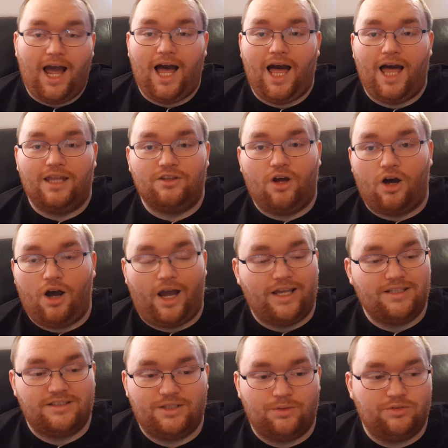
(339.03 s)
and
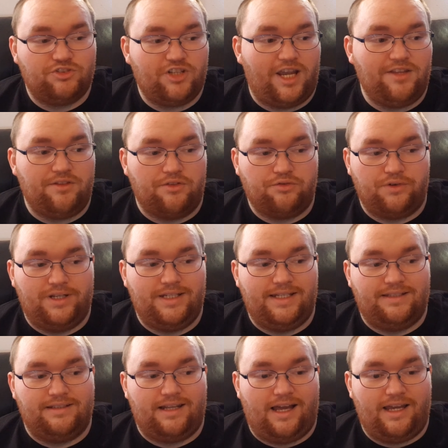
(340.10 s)
I still say the
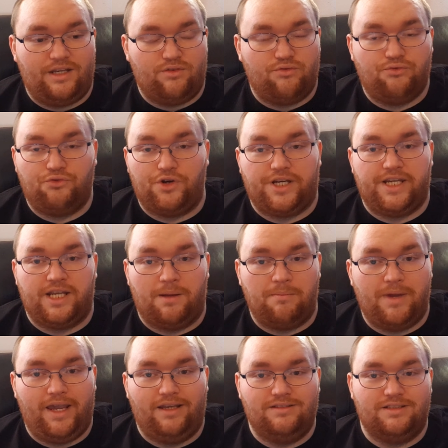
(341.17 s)
3D to that is freaking
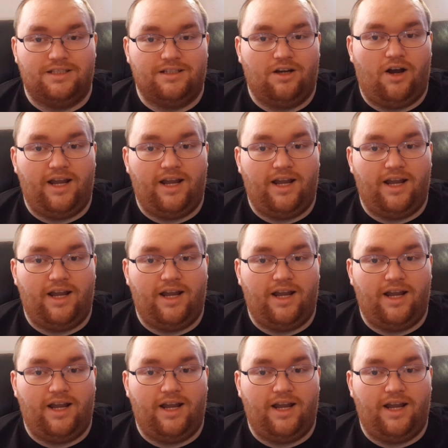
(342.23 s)
amazing.